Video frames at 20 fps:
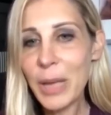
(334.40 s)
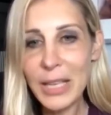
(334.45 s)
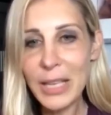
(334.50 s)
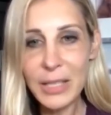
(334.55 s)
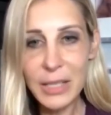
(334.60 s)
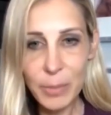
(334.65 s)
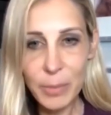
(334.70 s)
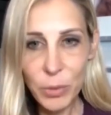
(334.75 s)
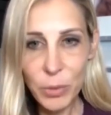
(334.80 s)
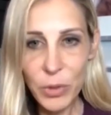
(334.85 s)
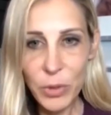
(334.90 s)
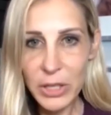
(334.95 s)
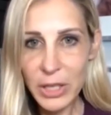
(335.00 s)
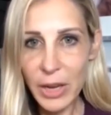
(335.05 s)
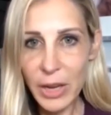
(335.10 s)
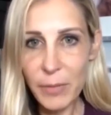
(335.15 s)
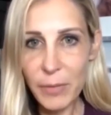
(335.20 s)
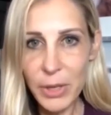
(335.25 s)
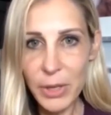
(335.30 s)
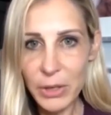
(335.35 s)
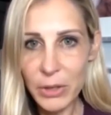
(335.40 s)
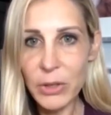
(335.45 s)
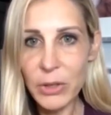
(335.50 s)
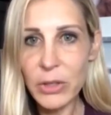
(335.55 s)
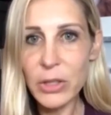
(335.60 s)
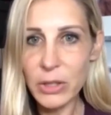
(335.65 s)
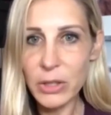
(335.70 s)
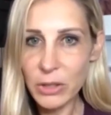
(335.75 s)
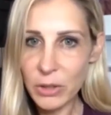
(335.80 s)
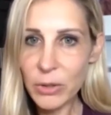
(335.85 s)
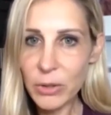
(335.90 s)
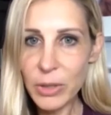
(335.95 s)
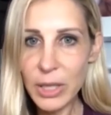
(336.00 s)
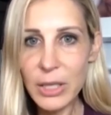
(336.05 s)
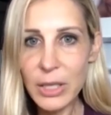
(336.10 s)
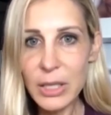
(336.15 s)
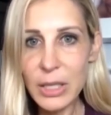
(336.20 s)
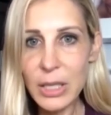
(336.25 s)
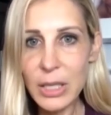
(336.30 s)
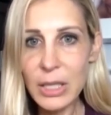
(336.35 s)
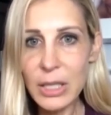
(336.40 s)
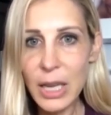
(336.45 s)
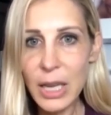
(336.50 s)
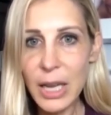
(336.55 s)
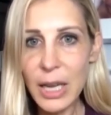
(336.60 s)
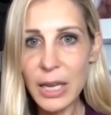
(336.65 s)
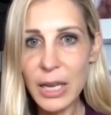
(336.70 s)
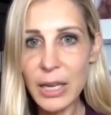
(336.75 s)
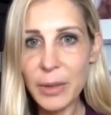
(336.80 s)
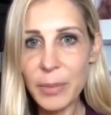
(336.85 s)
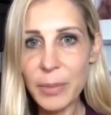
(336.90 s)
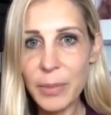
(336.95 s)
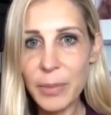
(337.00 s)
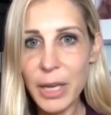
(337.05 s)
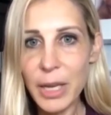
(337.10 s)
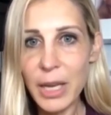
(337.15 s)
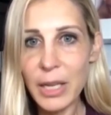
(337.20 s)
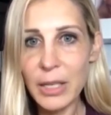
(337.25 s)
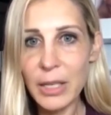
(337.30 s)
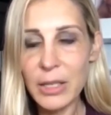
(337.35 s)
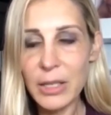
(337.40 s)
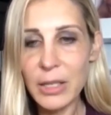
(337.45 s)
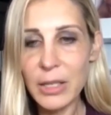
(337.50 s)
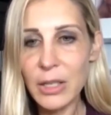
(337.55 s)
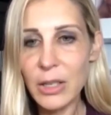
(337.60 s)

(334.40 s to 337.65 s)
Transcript: at some points I've been nursing 2 kids at a time, and,